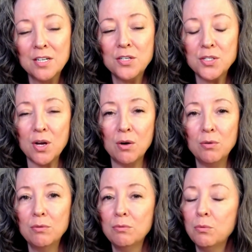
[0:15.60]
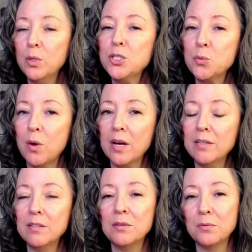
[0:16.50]
So, which
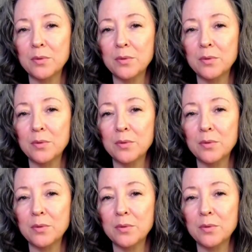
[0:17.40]
one